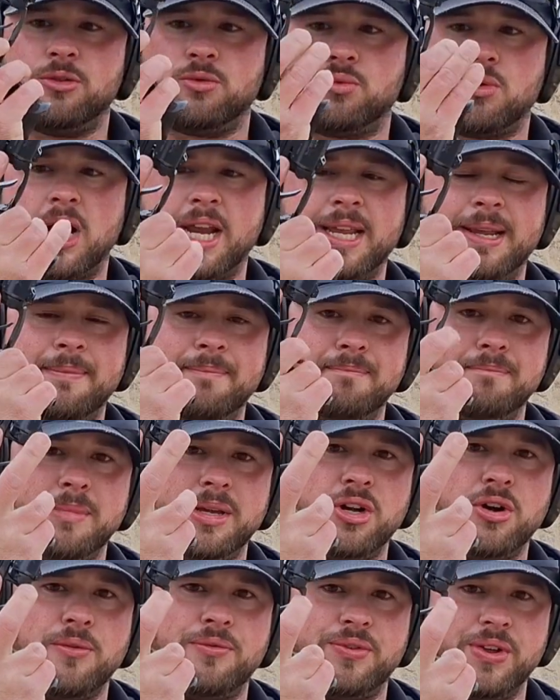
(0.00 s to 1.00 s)
right
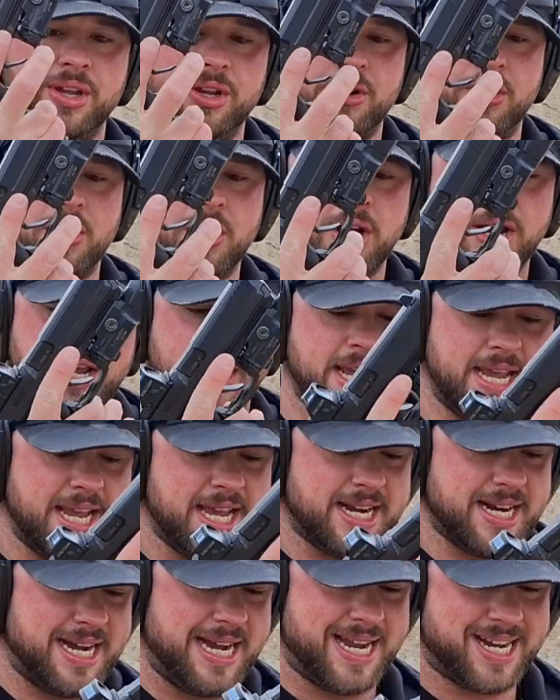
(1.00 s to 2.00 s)
middle finger,
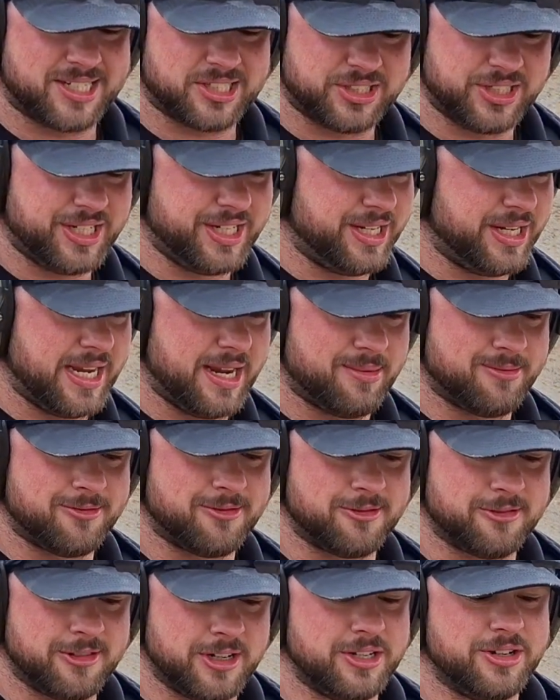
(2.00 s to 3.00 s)
and I actually am
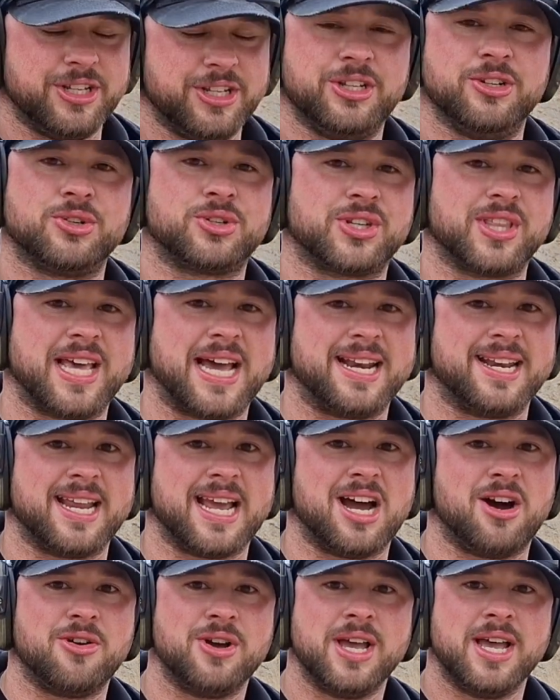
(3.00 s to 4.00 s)
really used to that
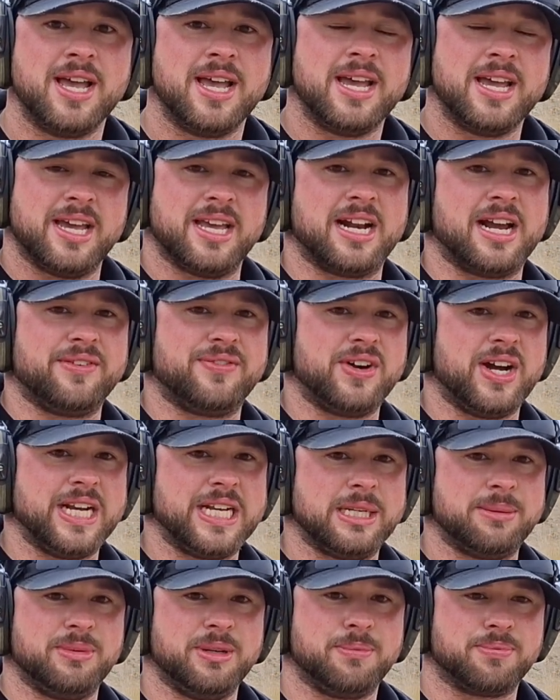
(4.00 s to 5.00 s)
now, and I find it
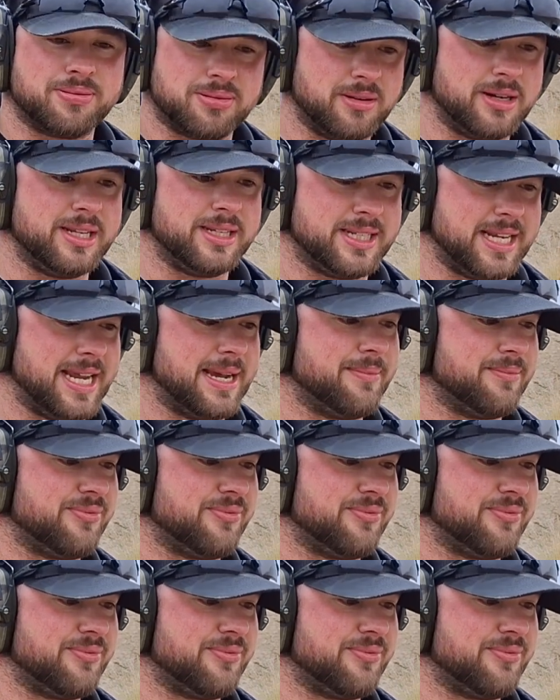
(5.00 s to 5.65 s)
to be pretty damn